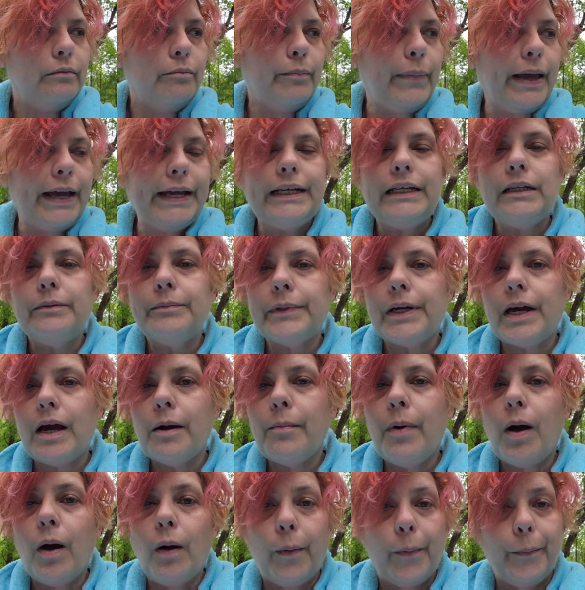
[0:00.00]
begging him to
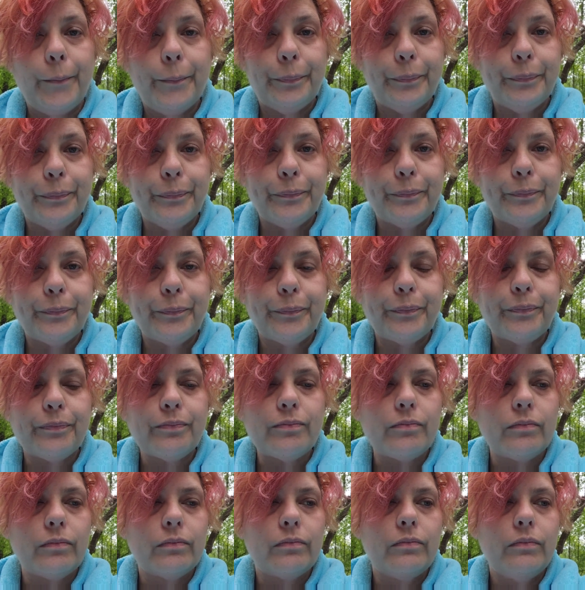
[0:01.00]
come home.
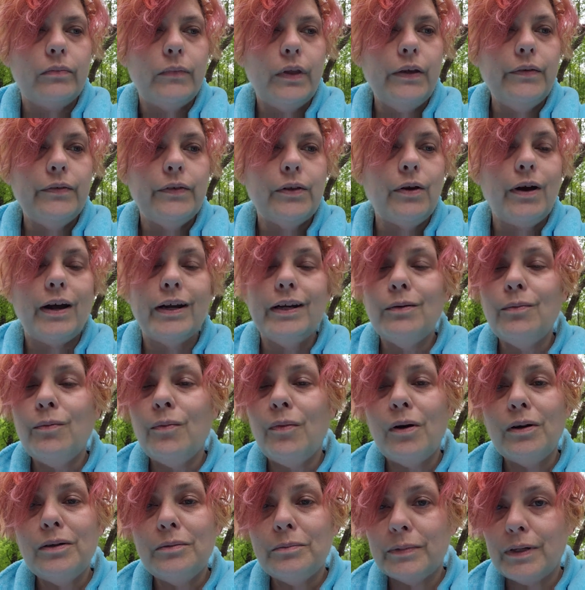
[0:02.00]
Even though I didn't
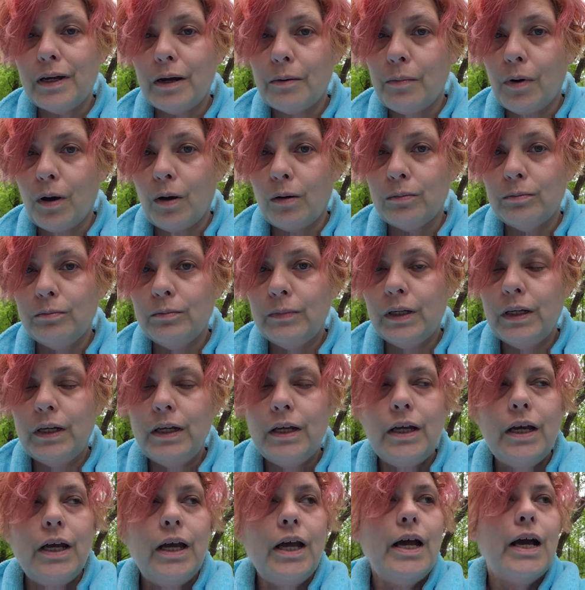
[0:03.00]
want him to come home,
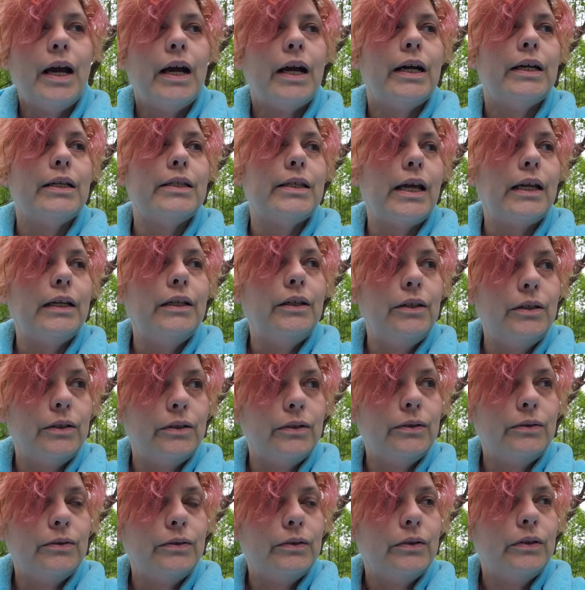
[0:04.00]
because I
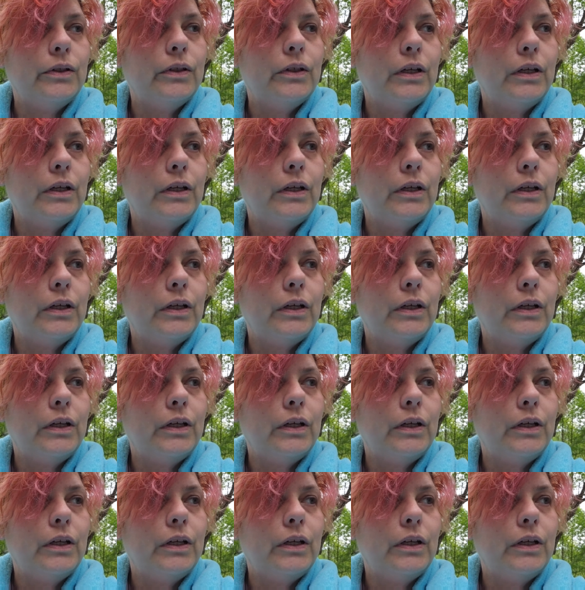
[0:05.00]
knew